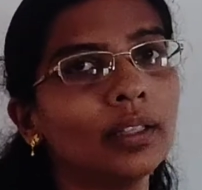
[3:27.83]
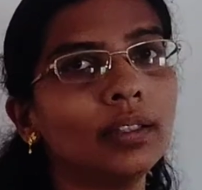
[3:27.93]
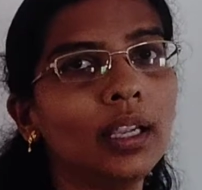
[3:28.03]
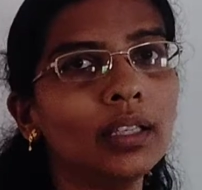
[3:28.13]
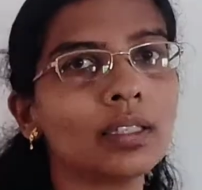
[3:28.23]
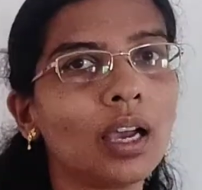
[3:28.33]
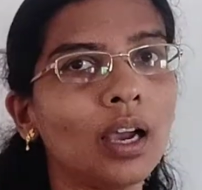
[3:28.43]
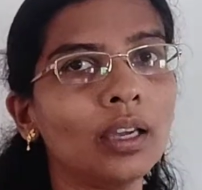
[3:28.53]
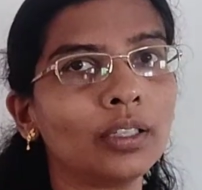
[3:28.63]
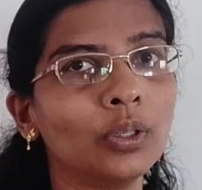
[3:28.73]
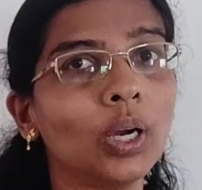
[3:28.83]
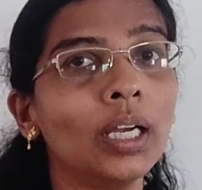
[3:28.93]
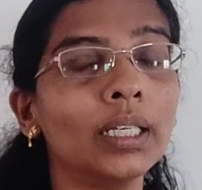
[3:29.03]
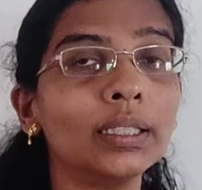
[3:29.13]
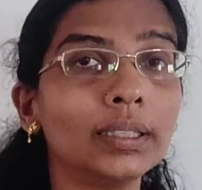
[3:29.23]
These are
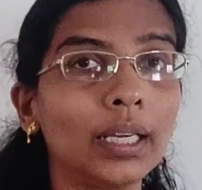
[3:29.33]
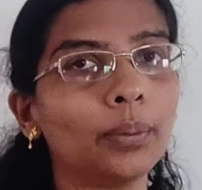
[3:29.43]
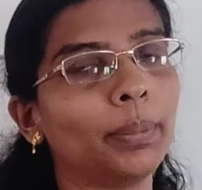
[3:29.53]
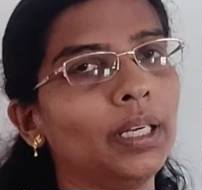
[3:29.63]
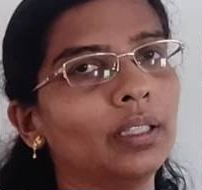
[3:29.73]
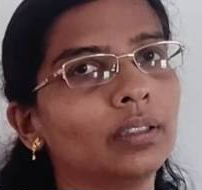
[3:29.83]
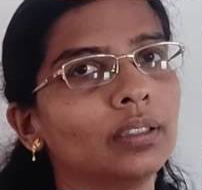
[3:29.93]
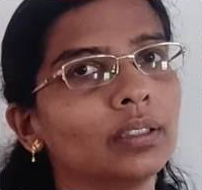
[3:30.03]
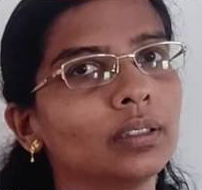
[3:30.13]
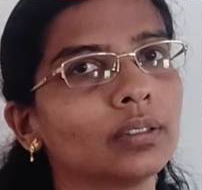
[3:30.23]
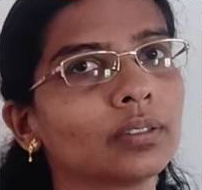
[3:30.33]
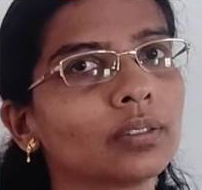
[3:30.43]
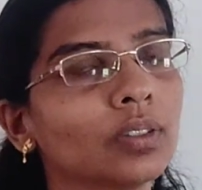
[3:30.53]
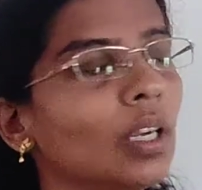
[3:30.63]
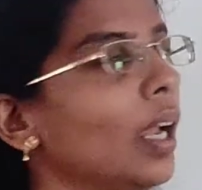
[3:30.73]
your terminals.
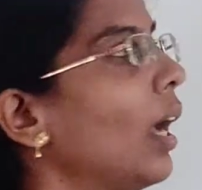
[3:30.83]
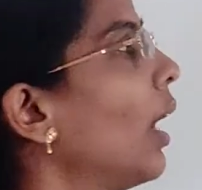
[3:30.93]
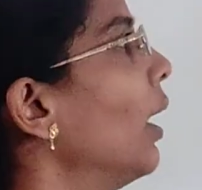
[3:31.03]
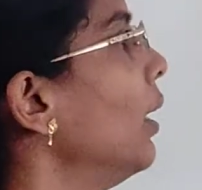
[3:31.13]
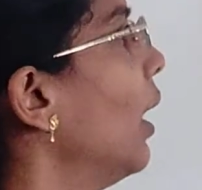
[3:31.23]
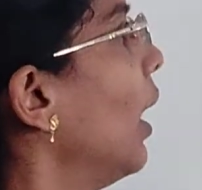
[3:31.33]
And